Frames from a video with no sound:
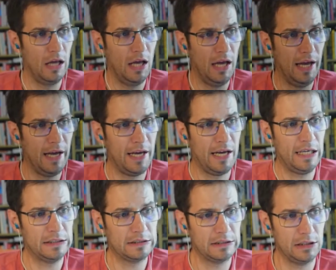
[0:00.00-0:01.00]

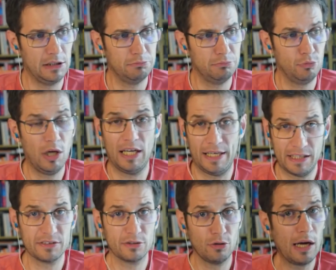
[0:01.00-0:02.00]
And well,
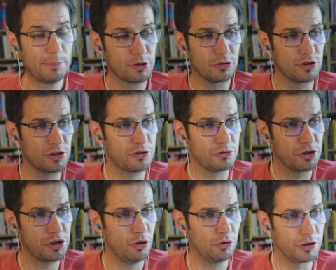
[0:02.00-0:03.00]
another option, just to
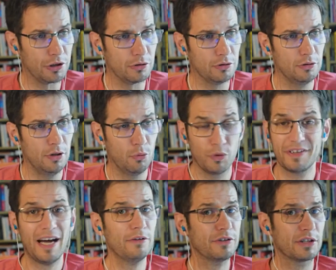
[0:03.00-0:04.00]
show you,
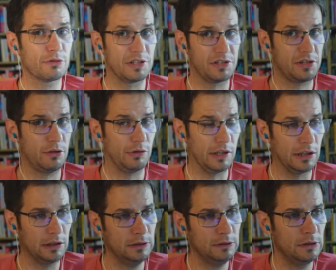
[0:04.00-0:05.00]
without the green
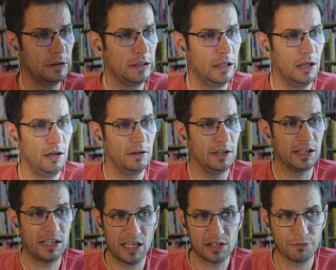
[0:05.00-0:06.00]
screen, in
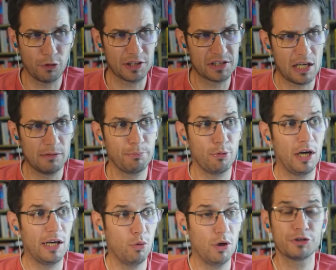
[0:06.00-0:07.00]
case, for example,
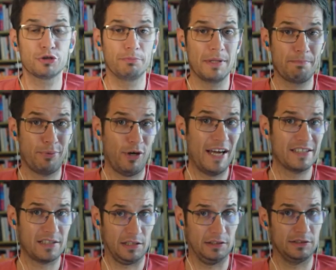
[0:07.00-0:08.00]
I want to be
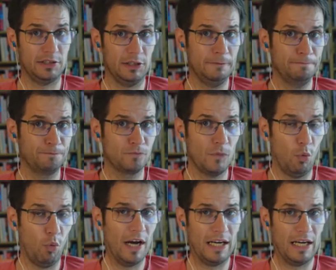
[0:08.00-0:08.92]
present while I'm